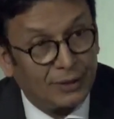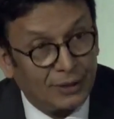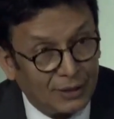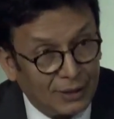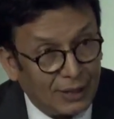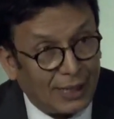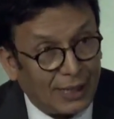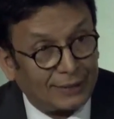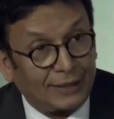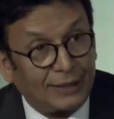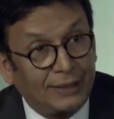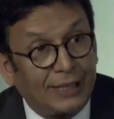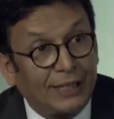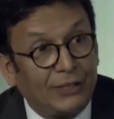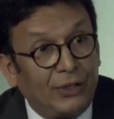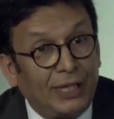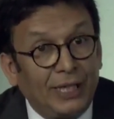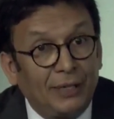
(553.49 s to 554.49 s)
I think
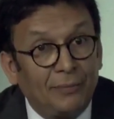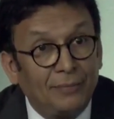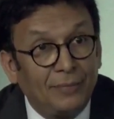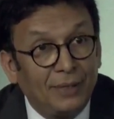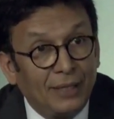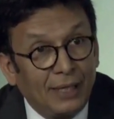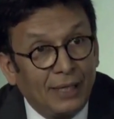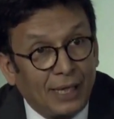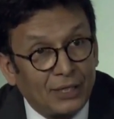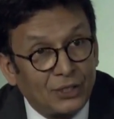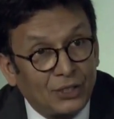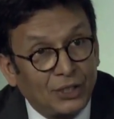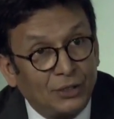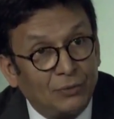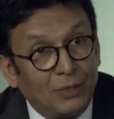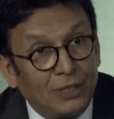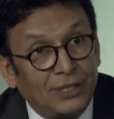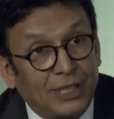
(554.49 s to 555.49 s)
Karim Haji
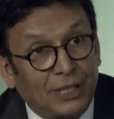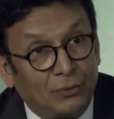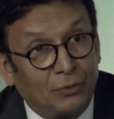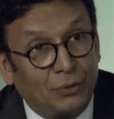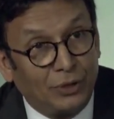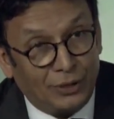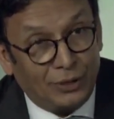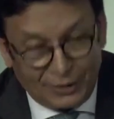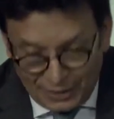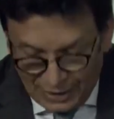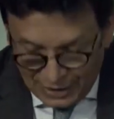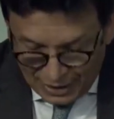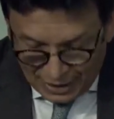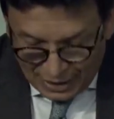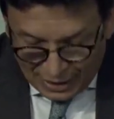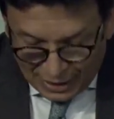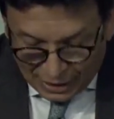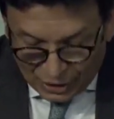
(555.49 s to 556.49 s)
will say a word
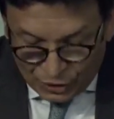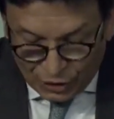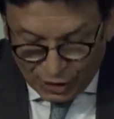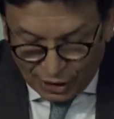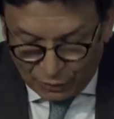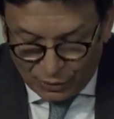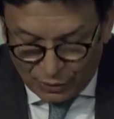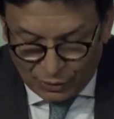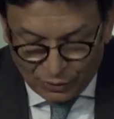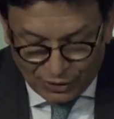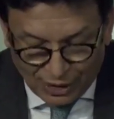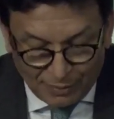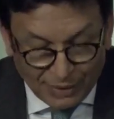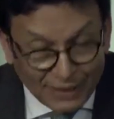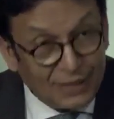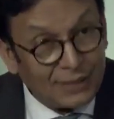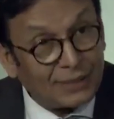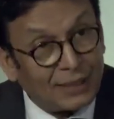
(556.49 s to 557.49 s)
and share with you some
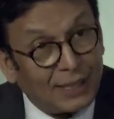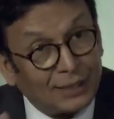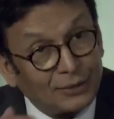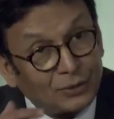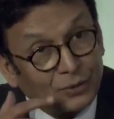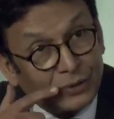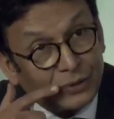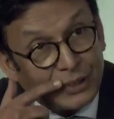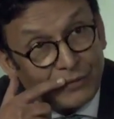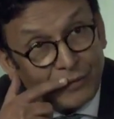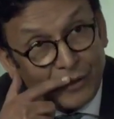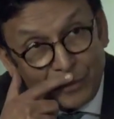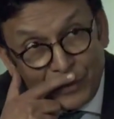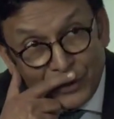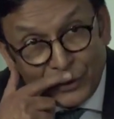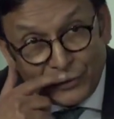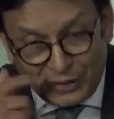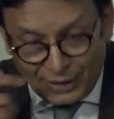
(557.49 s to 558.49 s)
insights on the
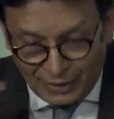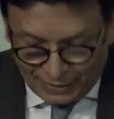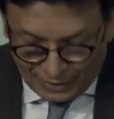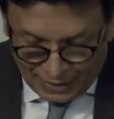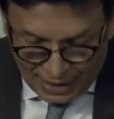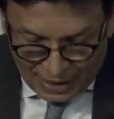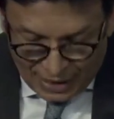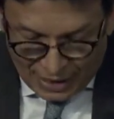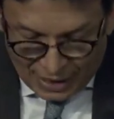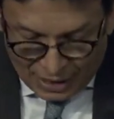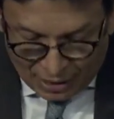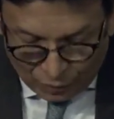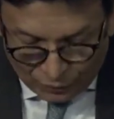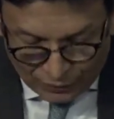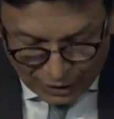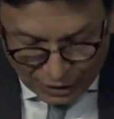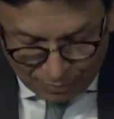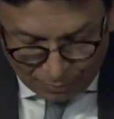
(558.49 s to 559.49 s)
development of
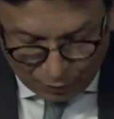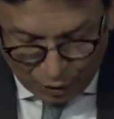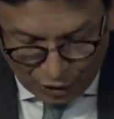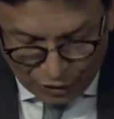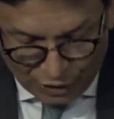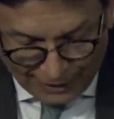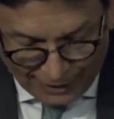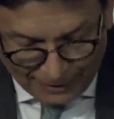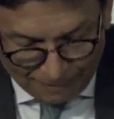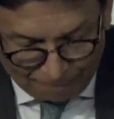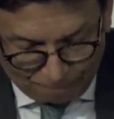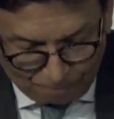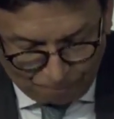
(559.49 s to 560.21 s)
this project.